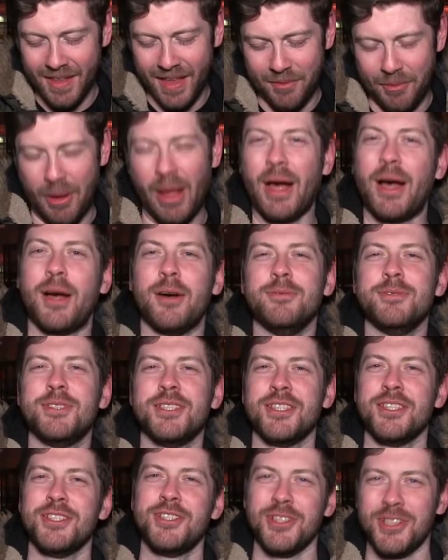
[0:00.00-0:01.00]
Welcome
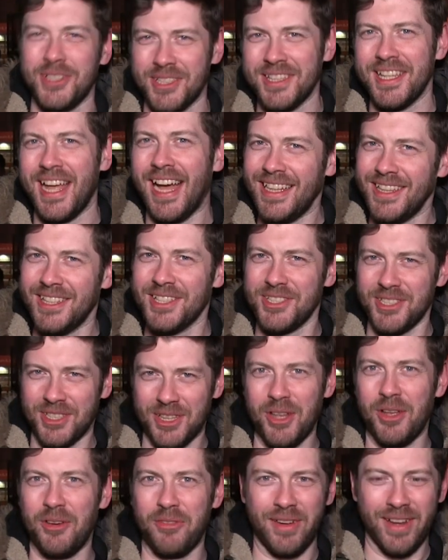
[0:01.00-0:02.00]
to the Jordan
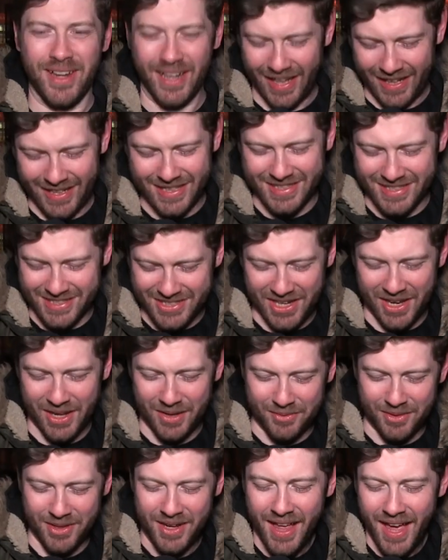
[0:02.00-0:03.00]
Henderson loving, ladies and gentlemen.